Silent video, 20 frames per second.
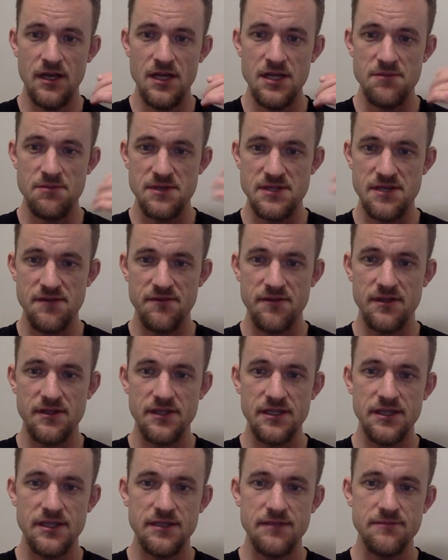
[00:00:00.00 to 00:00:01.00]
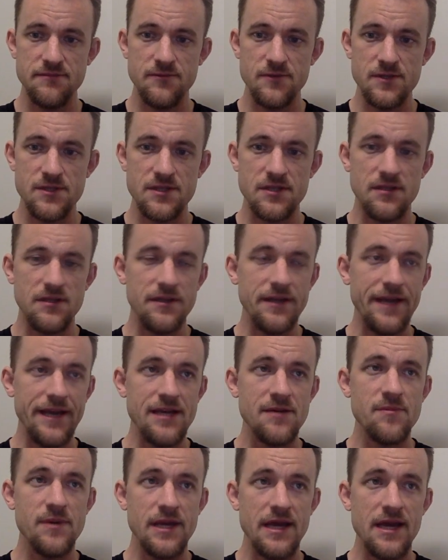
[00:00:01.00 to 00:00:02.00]
specifically what's called
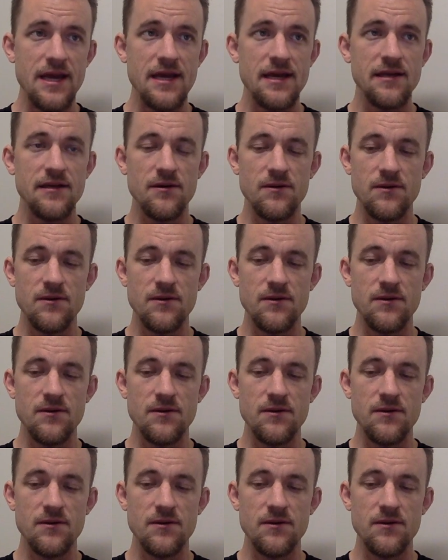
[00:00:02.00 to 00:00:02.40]
ABA,